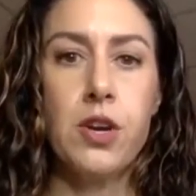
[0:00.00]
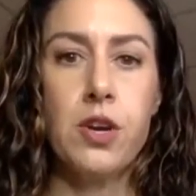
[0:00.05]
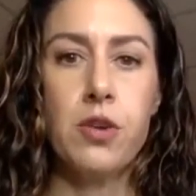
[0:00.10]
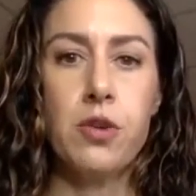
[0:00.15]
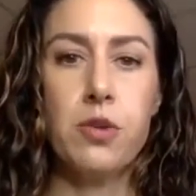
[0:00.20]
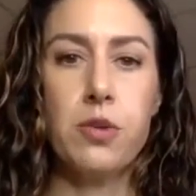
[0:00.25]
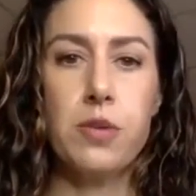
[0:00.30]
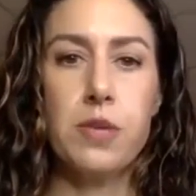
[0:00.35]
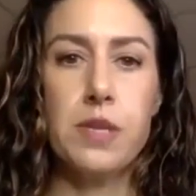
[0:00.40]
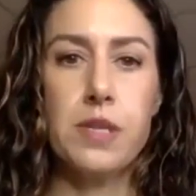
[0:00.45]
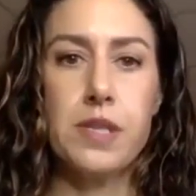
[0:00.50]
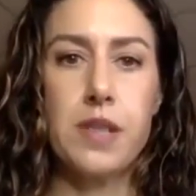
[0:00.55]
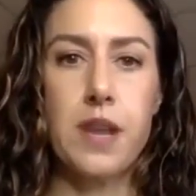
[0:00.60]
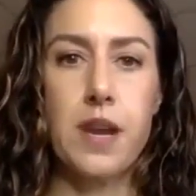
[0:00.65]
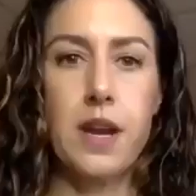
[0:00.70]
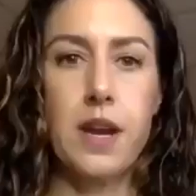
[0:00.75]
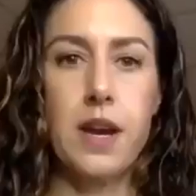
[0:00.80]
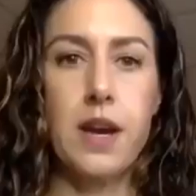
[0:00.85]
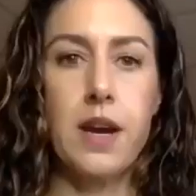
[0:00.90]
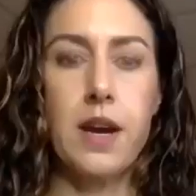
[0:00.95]
or we
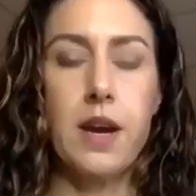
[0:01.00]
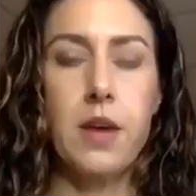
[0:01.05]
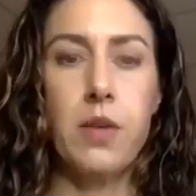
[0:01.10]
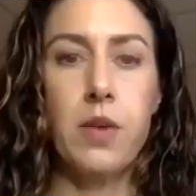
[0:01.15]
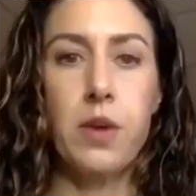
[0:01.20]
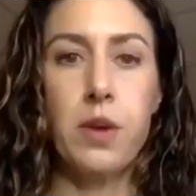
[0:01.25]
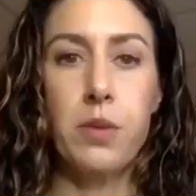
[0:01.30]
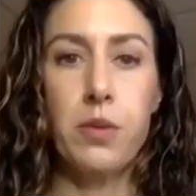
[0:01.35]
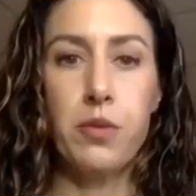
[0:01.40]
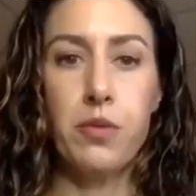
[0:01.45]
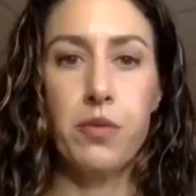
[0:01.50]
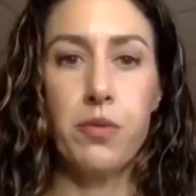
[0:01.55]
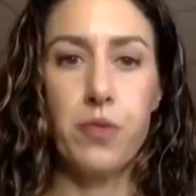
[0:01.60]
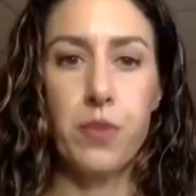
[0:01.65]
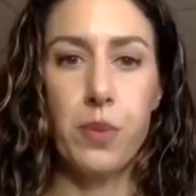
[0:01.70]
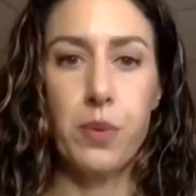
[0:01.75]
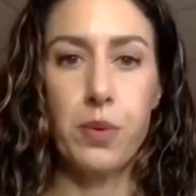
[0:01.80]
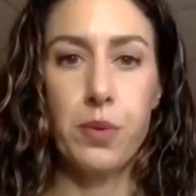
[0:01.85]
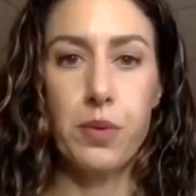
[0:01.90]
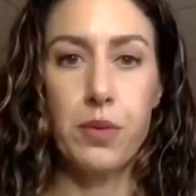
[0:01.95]
say, I want to move
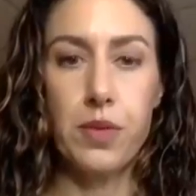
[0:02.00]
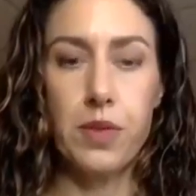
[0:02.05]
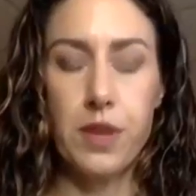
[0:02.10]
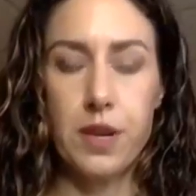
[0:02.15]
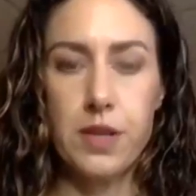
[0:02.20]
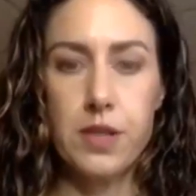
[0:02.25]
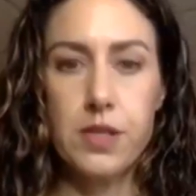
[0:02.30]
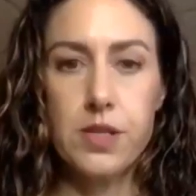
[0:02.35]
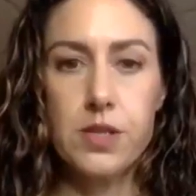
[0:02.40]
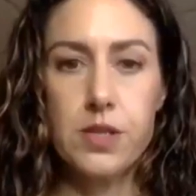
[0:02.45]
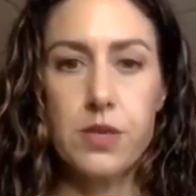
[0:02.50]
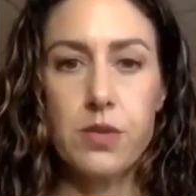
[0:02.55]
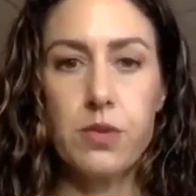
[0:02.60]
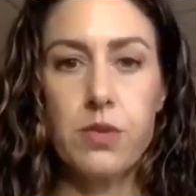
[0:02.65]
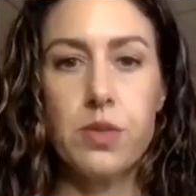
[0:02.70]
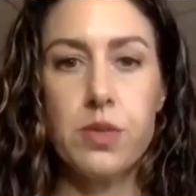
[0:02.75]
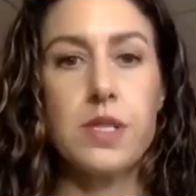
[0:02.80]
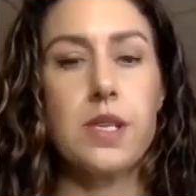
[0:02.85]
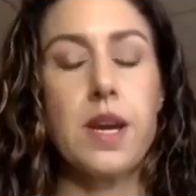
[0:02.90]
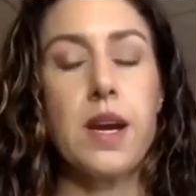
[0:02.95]
forward with this, or
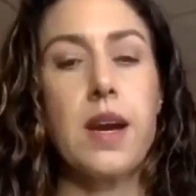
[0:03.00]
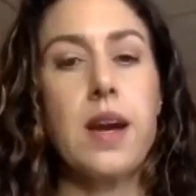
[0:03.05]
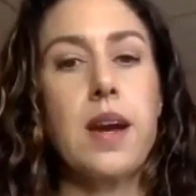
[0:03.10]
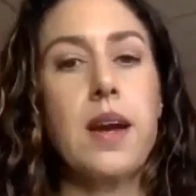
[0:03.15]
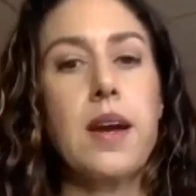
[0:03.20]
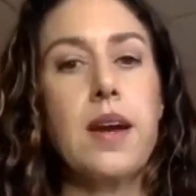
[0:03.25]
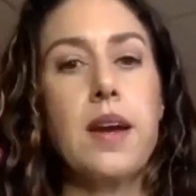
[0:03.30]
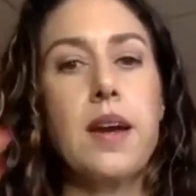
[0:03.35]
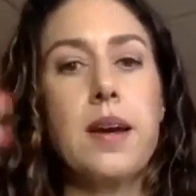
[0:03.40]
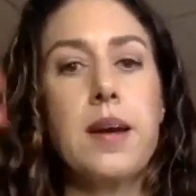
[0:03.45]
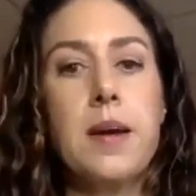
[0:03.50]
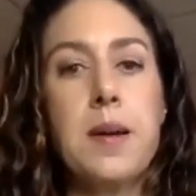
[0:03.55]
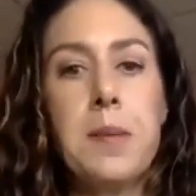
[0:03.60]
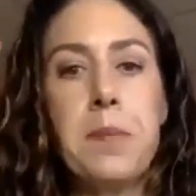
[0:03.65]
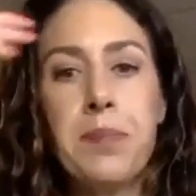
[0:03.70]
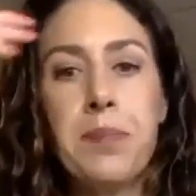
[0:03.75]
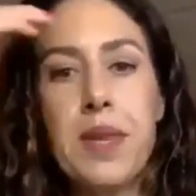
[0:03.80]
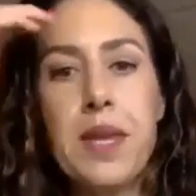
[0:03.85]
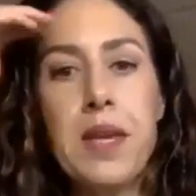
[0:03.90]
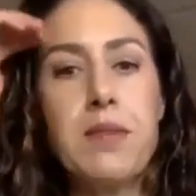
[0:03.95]
we say
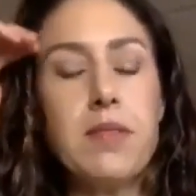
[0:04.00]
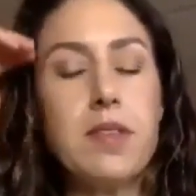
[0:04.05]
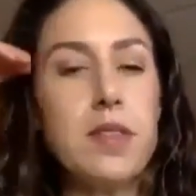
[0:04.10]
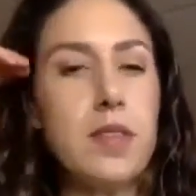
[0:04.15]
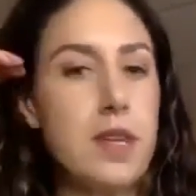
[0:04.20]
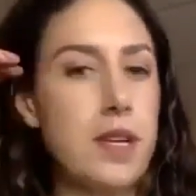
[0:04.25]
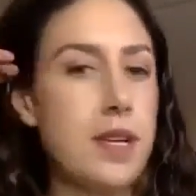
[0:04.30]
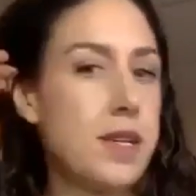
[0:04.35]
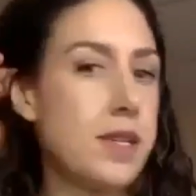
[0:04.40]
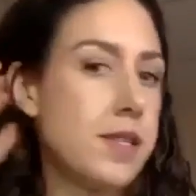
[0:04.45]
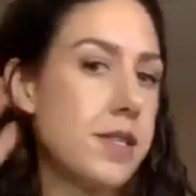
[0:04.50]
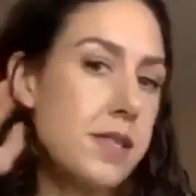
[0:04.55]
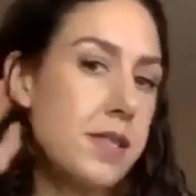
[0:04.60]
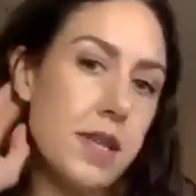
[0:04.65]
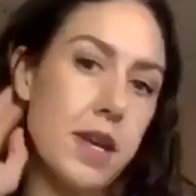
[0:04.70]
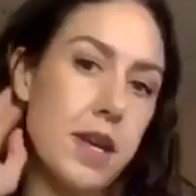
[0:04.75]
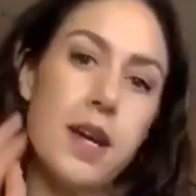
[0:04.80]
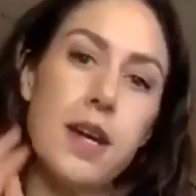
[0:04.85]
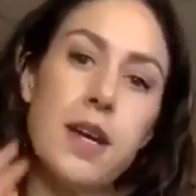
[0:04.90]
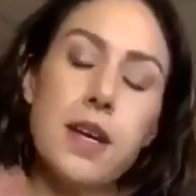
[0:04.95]
even things
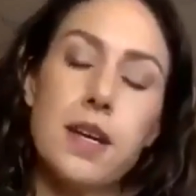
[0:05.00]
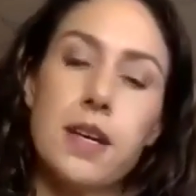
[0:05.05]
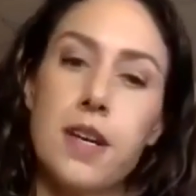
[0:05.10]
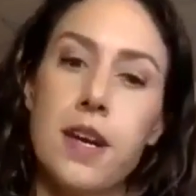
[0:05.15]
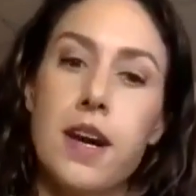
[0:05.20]
like,